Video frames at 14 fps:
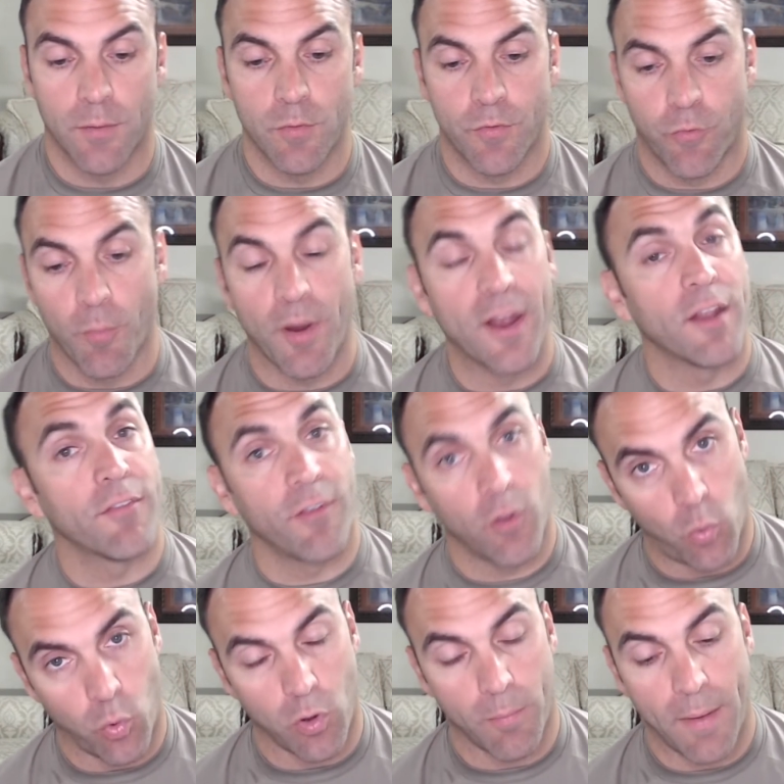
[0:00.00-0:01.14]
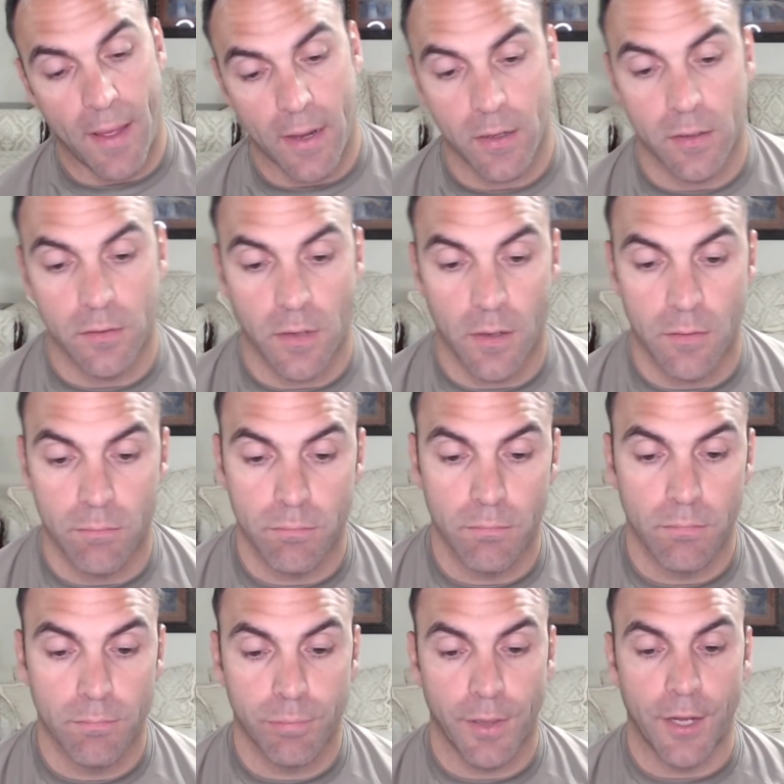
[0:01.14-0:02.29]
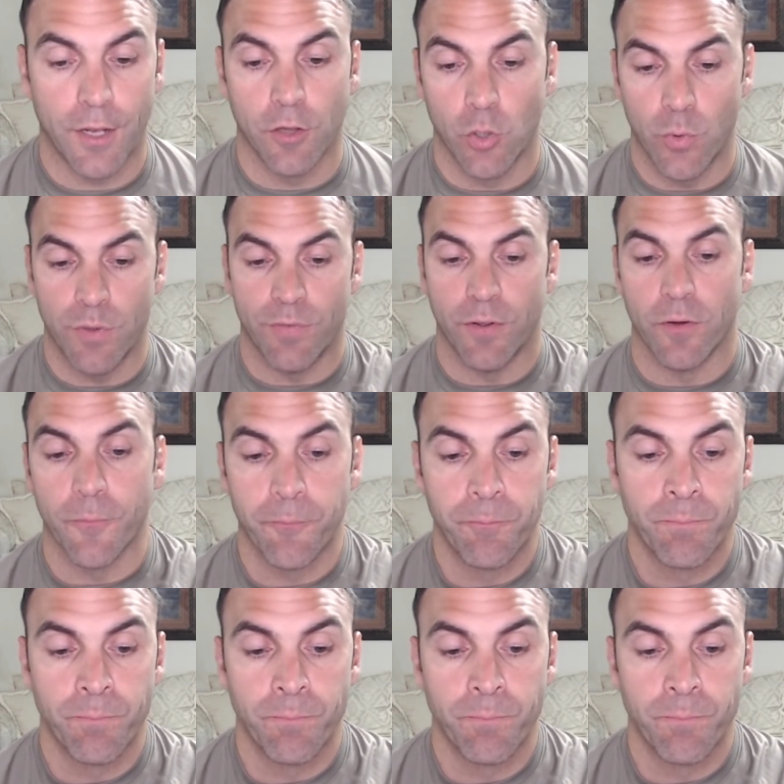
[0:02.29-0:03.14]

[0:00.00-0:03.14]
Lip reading: former NFL quarterback and played at Louisville.